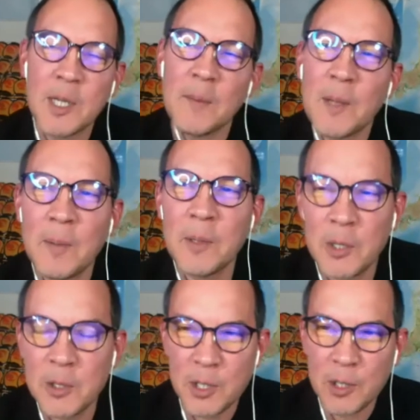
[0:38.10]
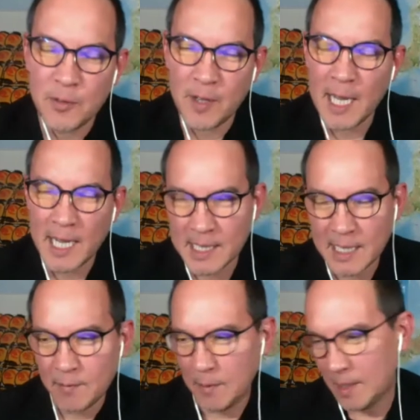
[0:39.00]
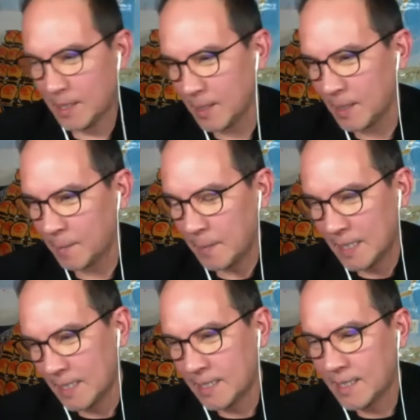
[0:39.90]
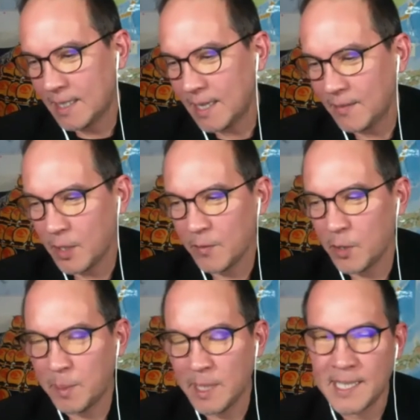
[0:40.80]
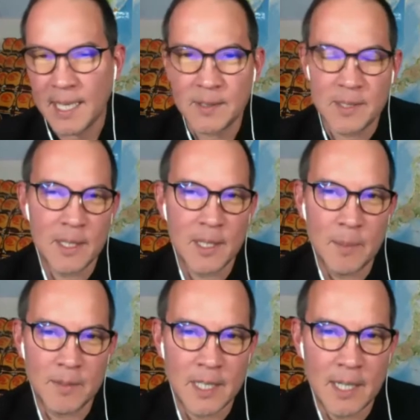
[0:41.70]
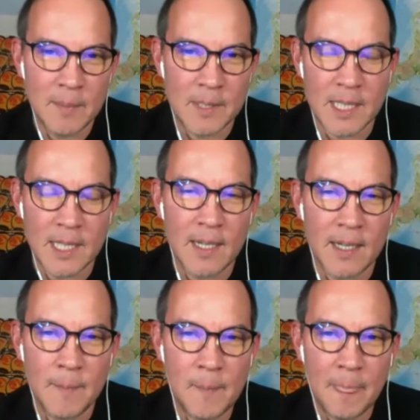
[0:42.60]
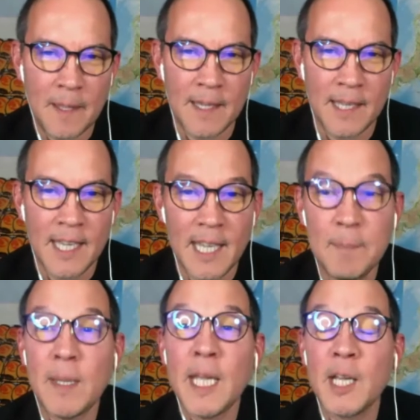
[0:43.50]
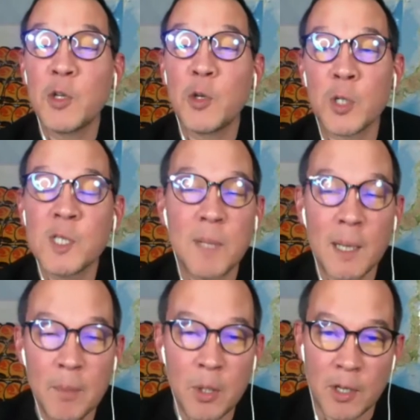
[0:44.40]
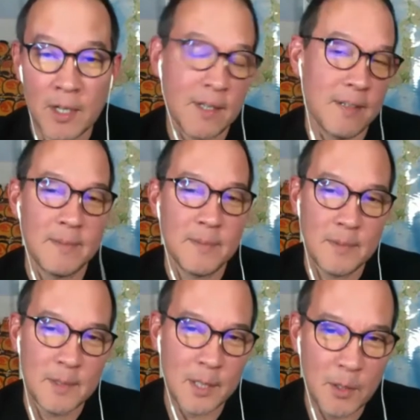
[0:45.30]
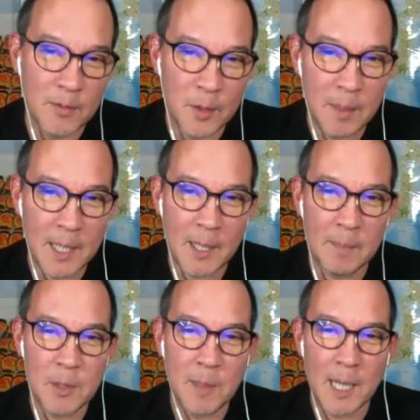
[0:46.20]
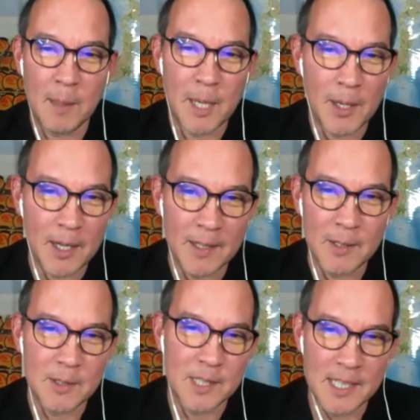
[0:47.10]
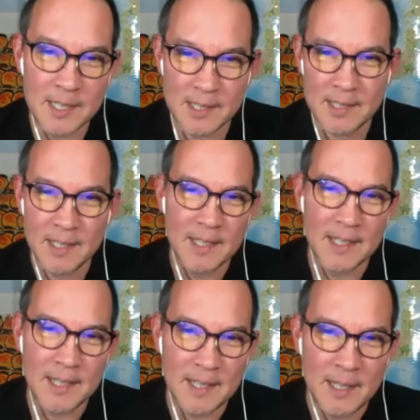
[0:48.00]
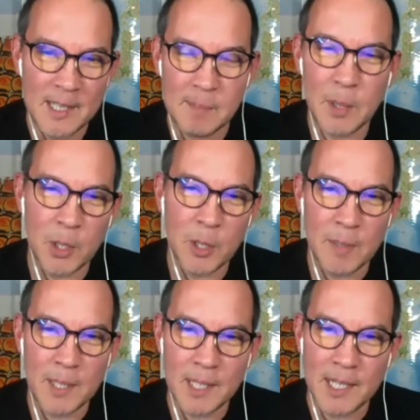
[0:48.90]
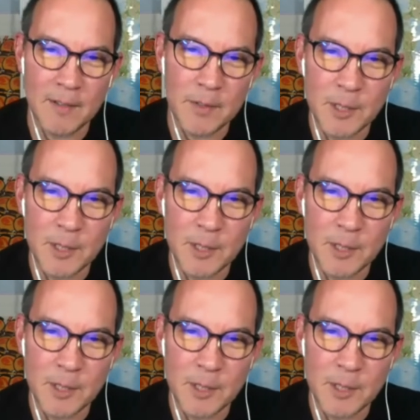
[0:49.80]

I'm a huge Who fan. Actually, I've interviewed Pete Townsend a number of times, and he endorsed my book. So if you pick up Japan America, you'll see his blurb on the cover.